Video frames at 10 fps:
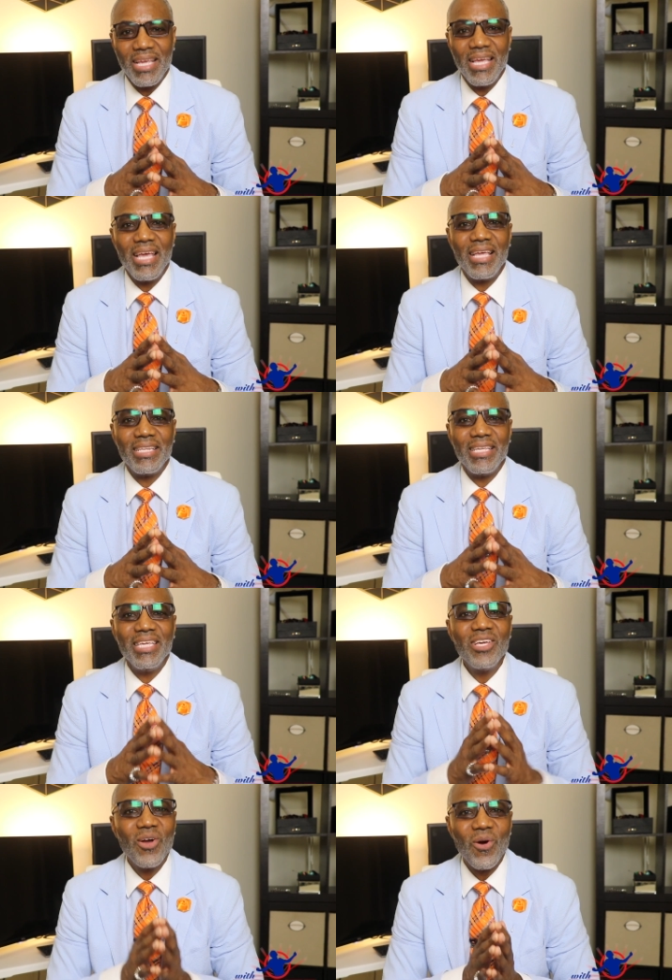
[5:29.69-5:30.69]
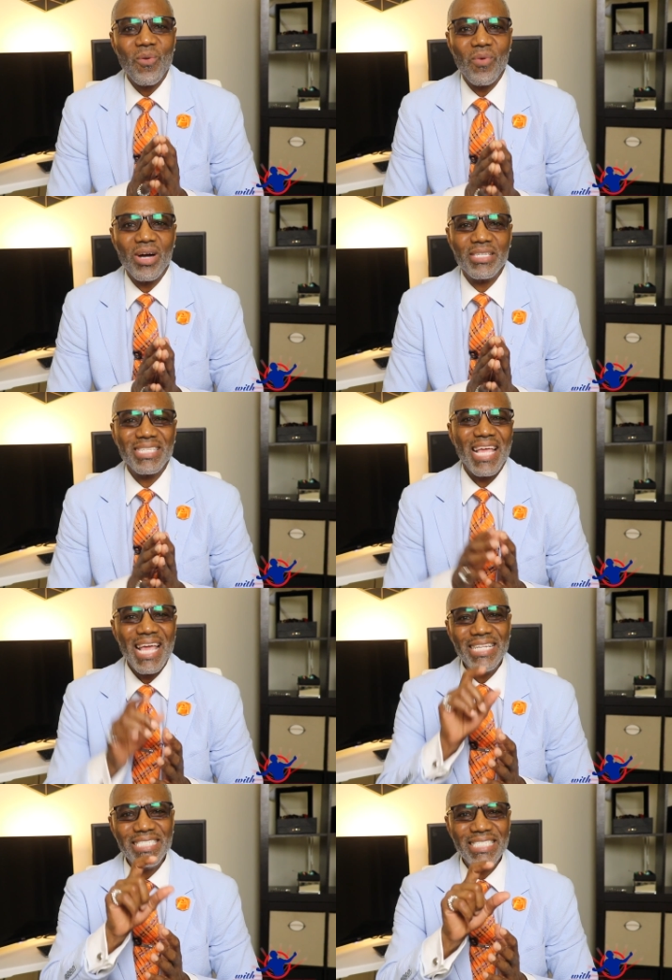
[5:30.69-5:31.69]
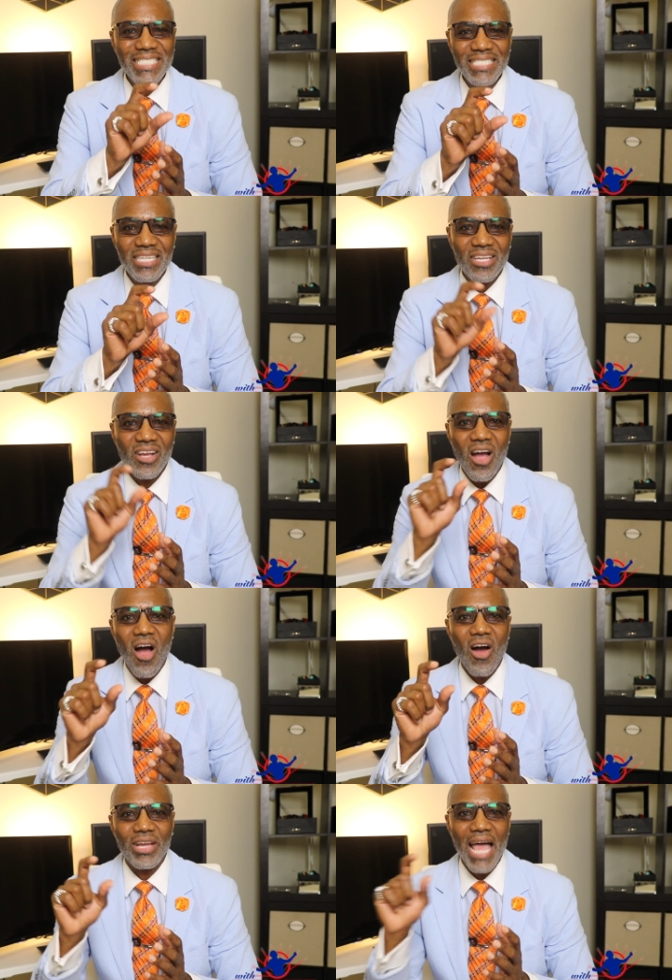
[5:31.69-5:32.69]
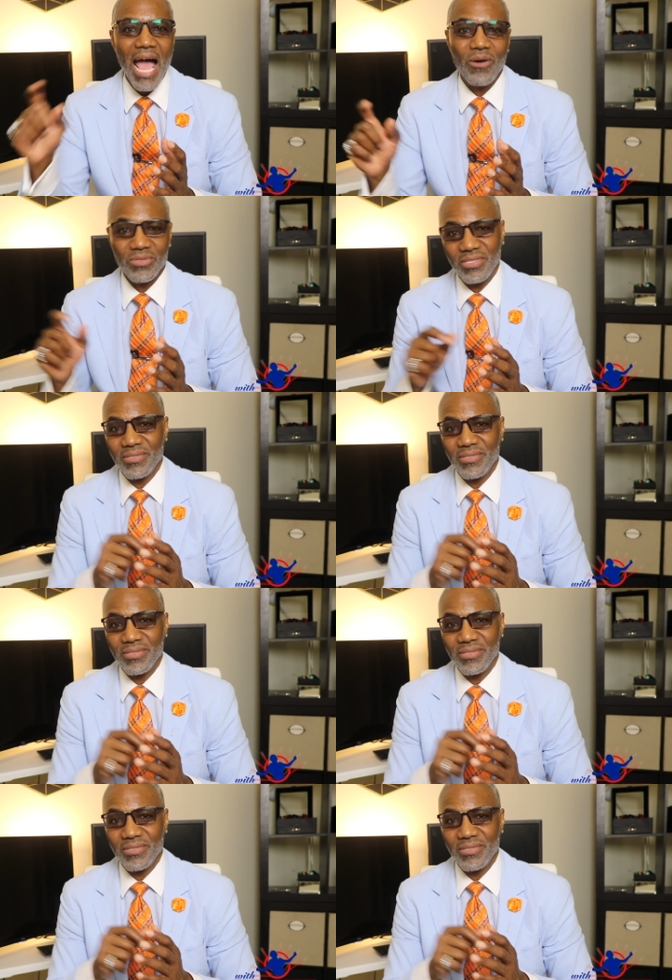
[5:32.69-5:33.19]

and ego was edging God out.